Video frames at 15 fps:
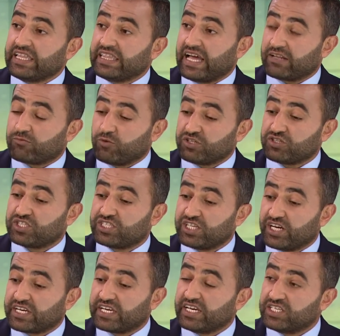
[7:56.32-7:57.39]
that what
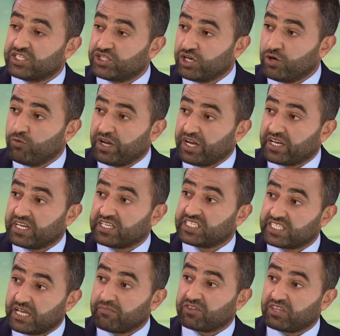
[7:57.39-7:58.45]
Turkey is doing is
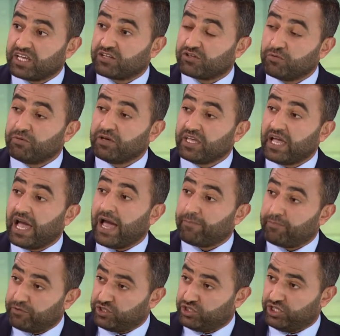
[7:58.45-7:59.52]
something to be
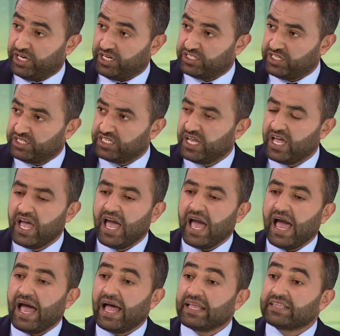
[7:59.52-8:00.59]
appreciated
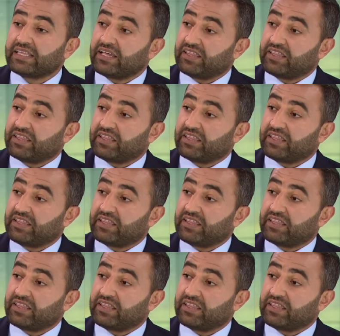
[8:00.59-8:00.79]
and,